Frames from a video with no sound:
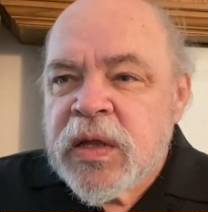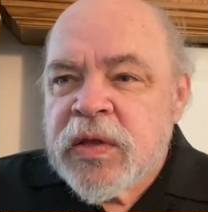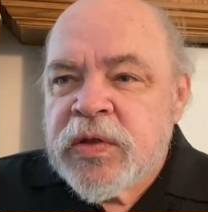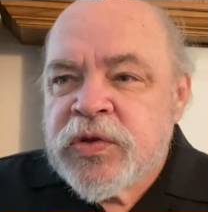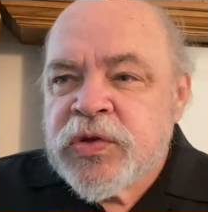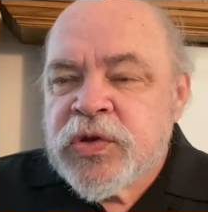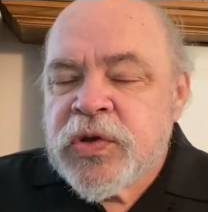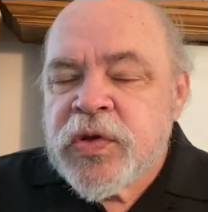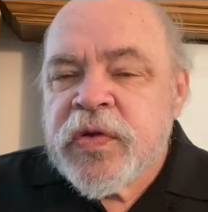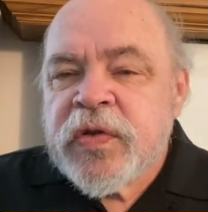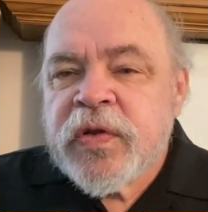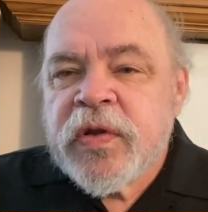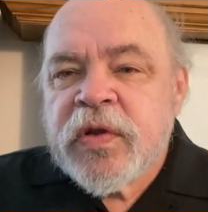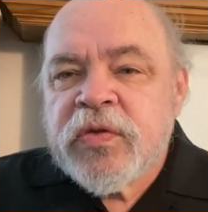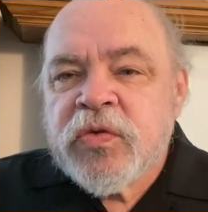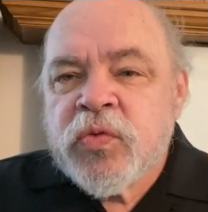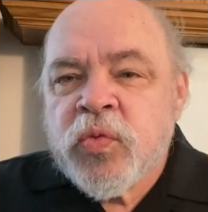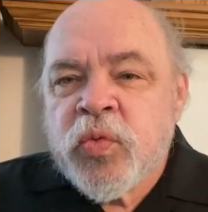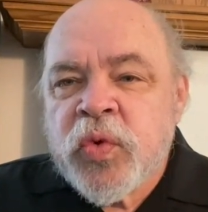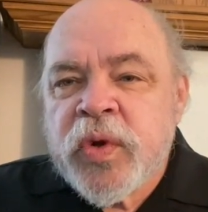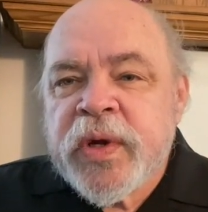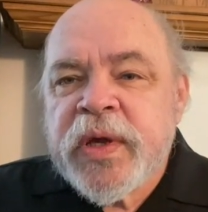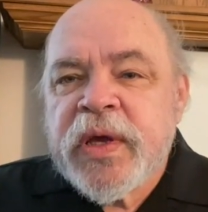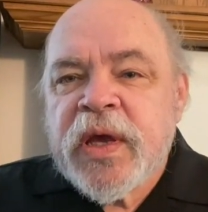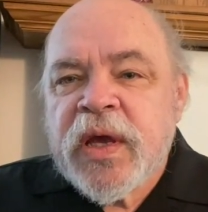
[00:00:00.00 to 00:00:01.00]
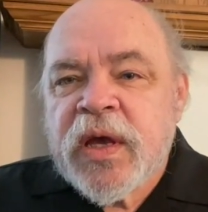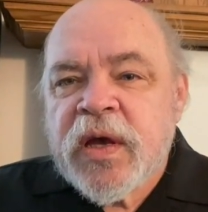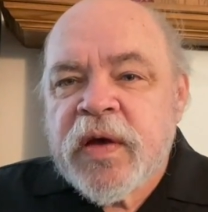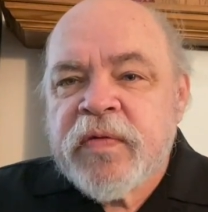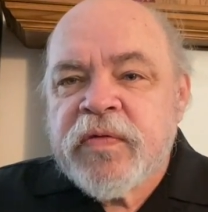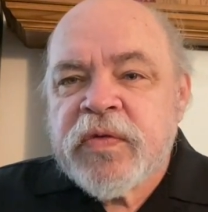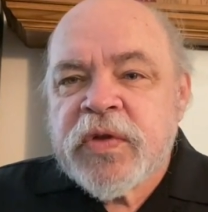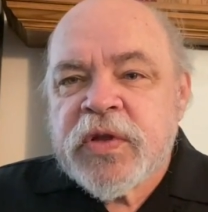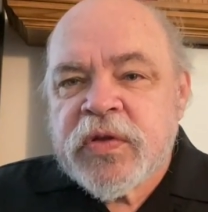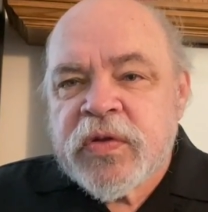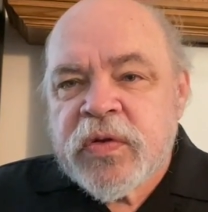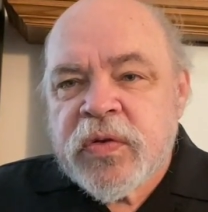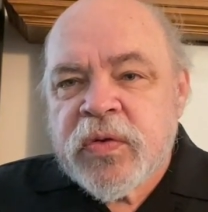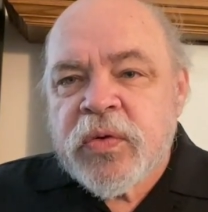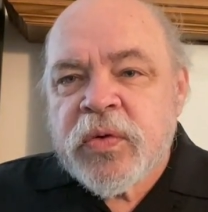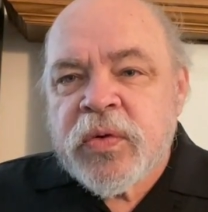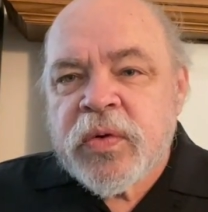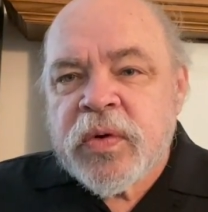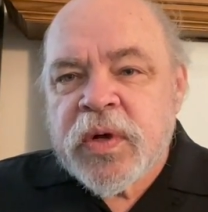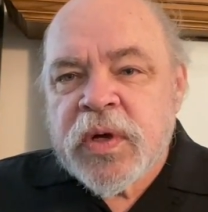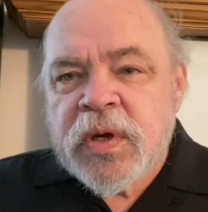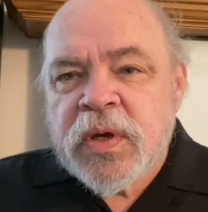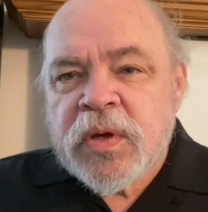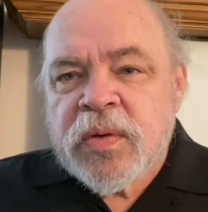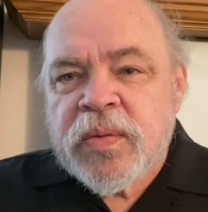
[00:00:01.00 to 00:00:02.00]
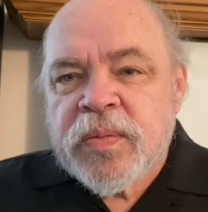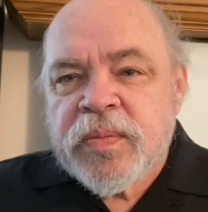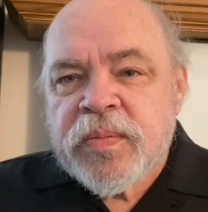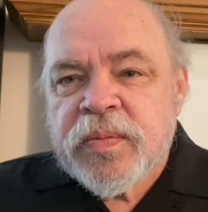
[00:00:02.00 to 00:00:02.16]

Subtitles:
just as we have a story.